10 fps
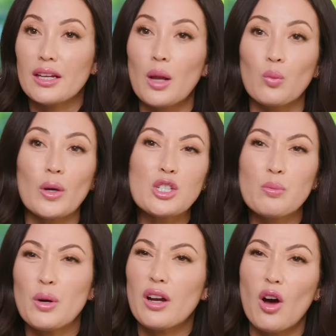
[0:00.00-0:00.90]
Again, once
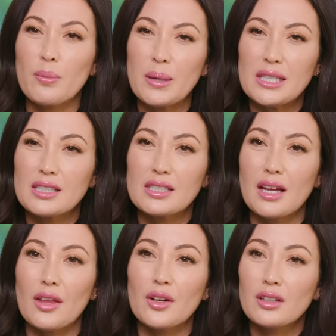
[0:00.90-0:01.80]
you put all the pieces
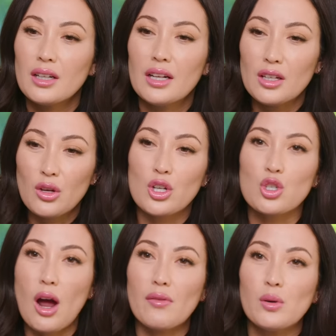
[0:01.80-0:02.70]
together, you can
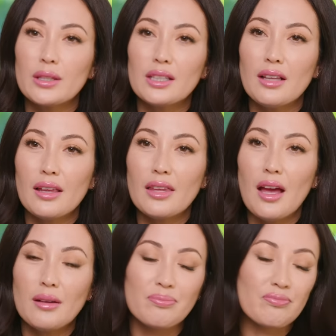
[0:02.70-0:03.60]
travel with it like
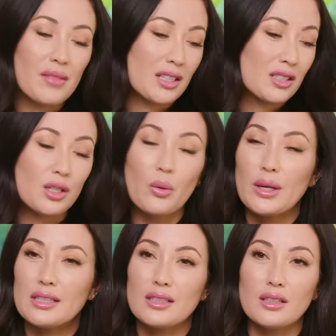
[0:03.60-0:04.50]
that and it's so
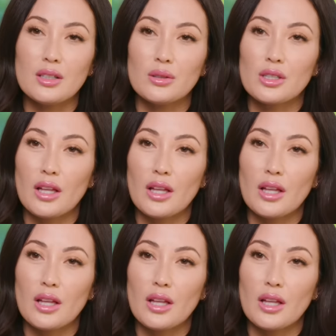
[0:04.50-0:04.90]
easy to use.